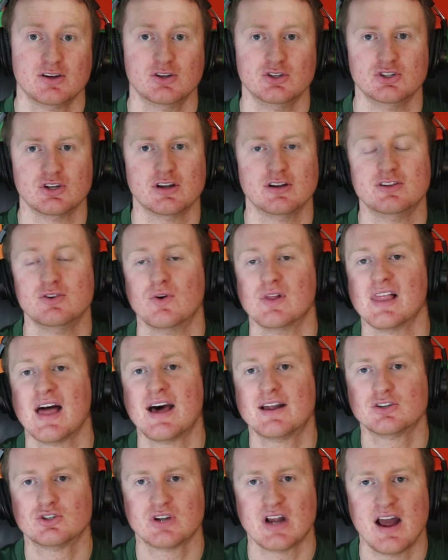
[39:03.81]
because you're going to do a
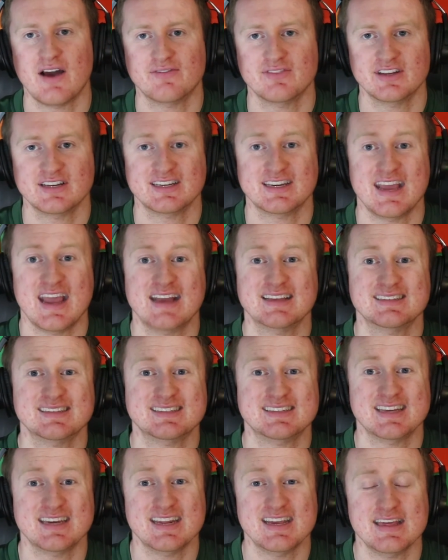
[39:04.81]
lot of traveling.
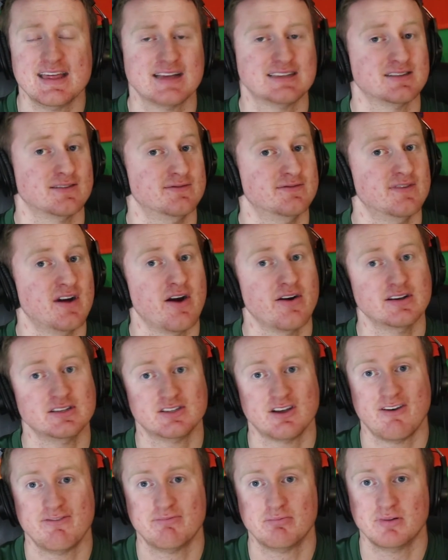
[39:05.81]
Kansas City, that's a very
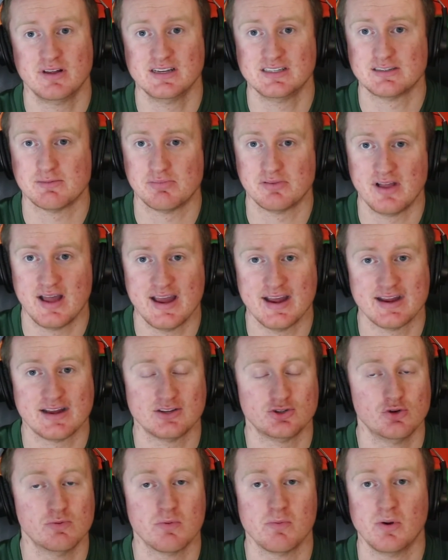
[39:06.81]
tough place to
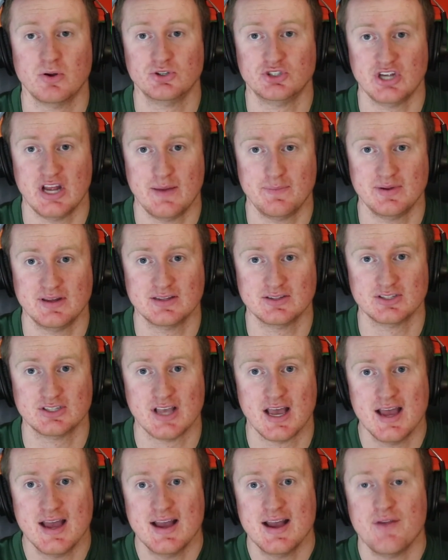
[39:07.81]
play. Super Bowl
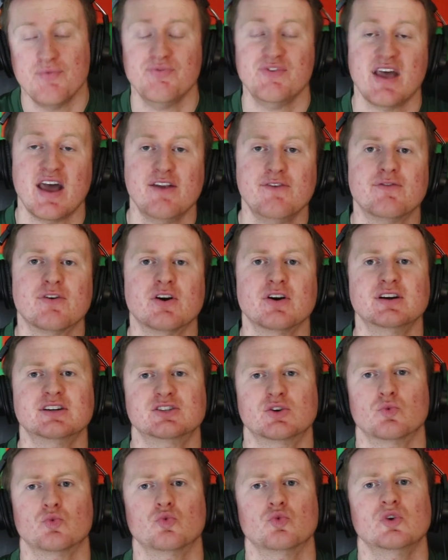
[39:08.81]
champions. Denver
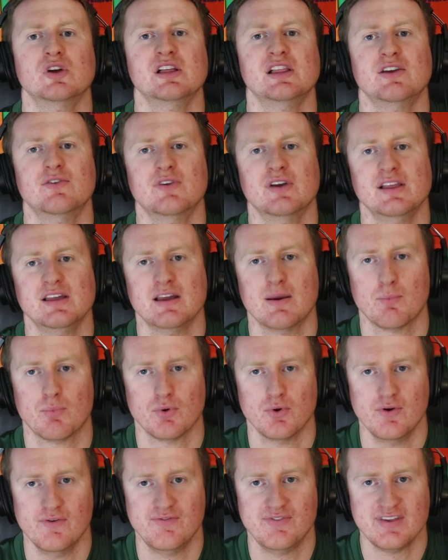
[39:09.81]
is a really, really
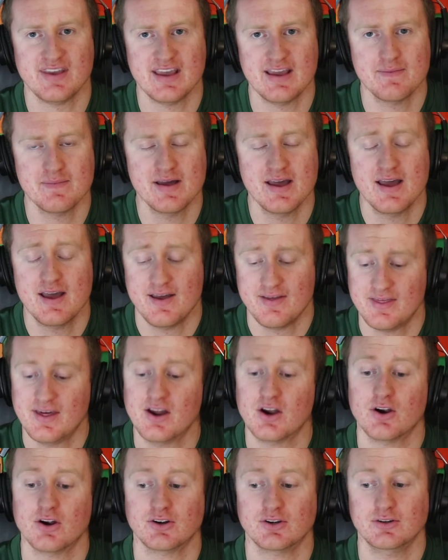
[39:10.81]
improved team.
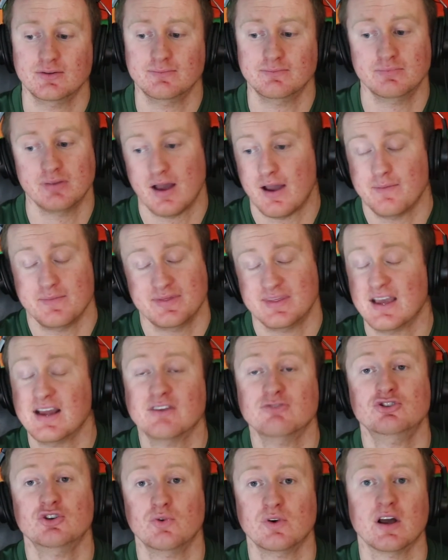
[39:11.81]
They're
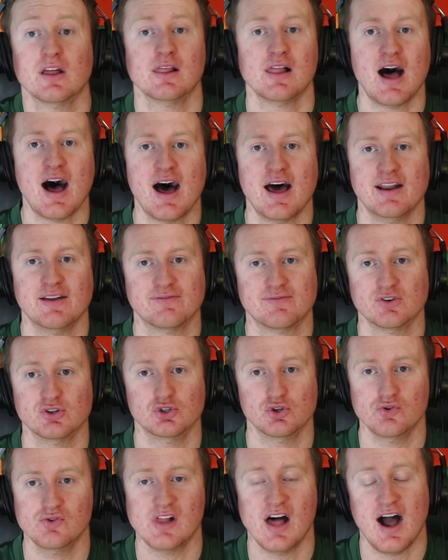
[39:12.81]
doing a lot for
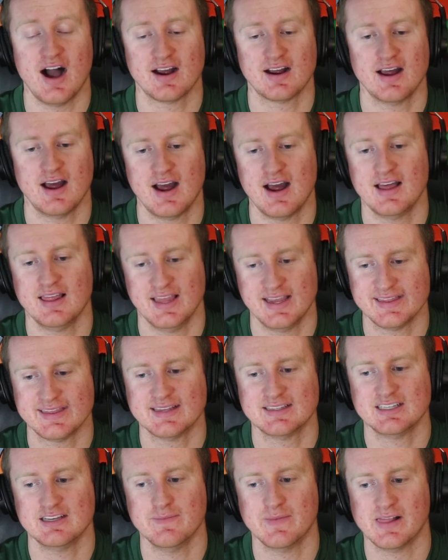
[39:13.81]
Drew Lock. I like
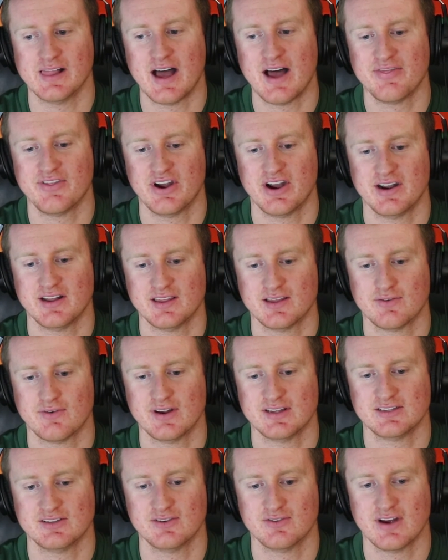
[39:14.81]
that team a lot. They're heading in the
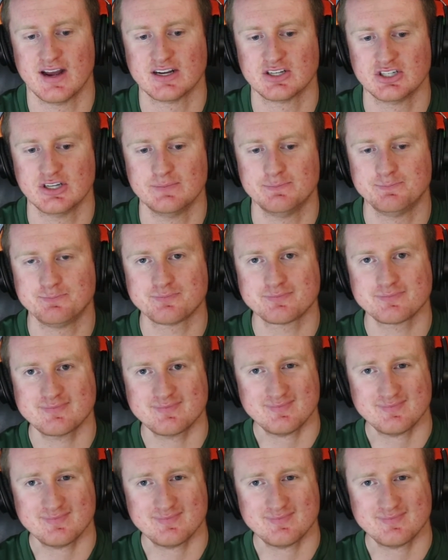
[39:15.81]
right direction.